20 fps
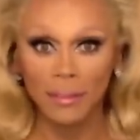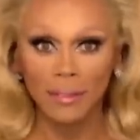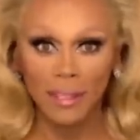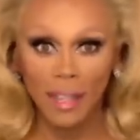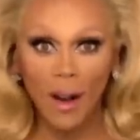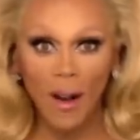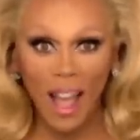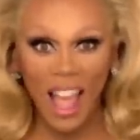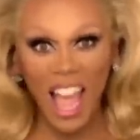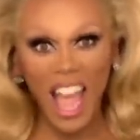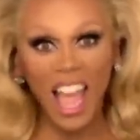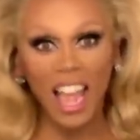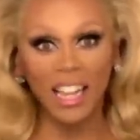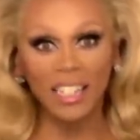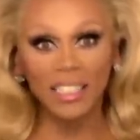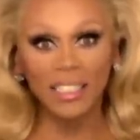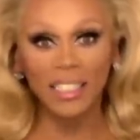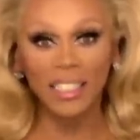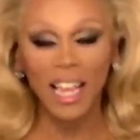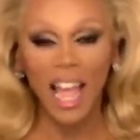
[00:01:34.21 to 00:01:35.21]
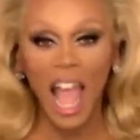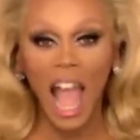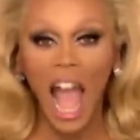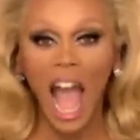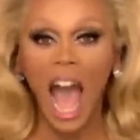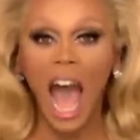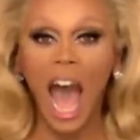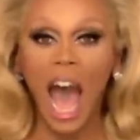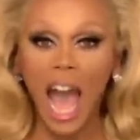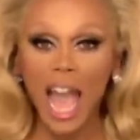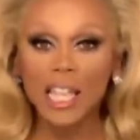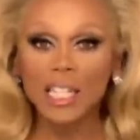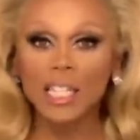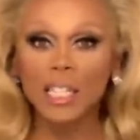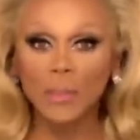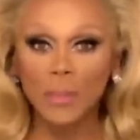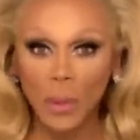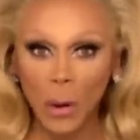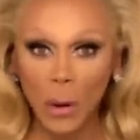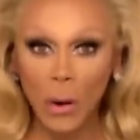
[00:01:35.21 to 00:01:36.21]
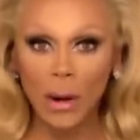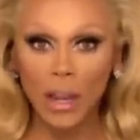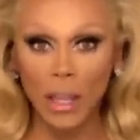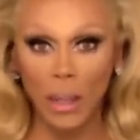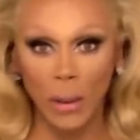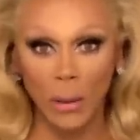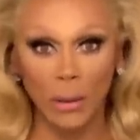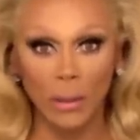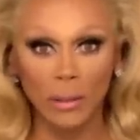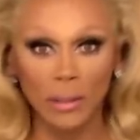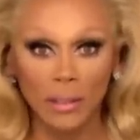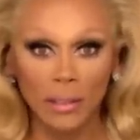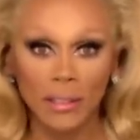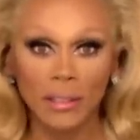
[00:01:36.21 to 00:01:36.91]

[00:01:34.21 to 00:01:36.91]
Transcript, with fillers: Go ahead. I support you.